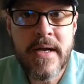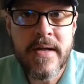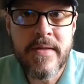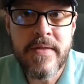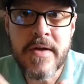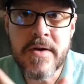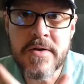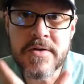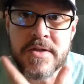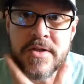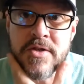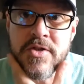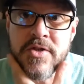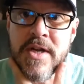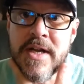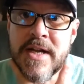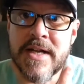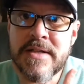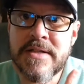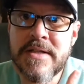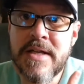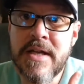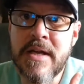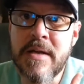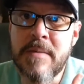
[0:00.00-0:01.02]
there's a
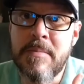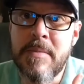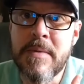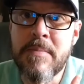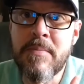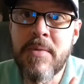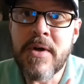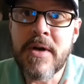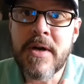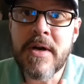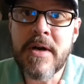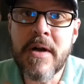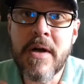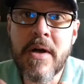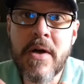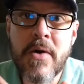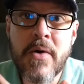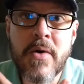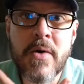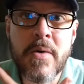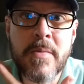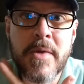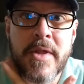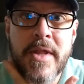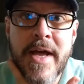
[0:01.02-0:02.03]
chance he could be put in a
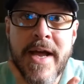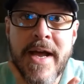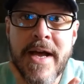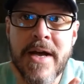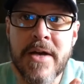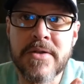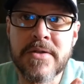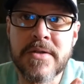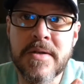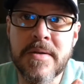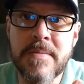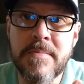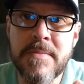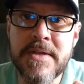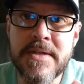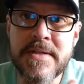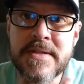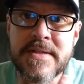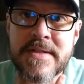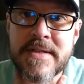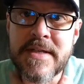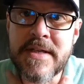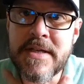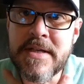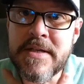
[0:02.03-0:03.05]
home and the house could be
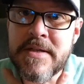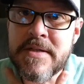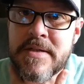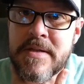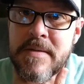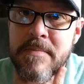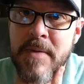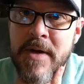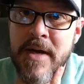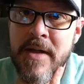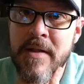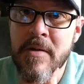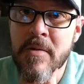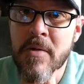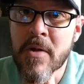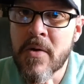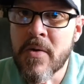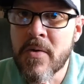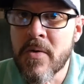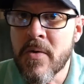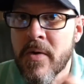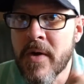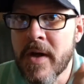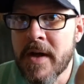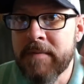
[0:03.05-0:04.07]
seized by the
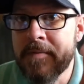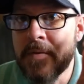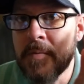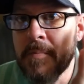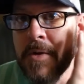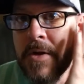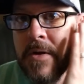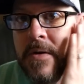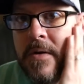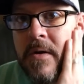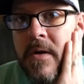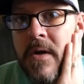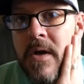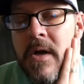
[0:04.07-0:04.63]
local government.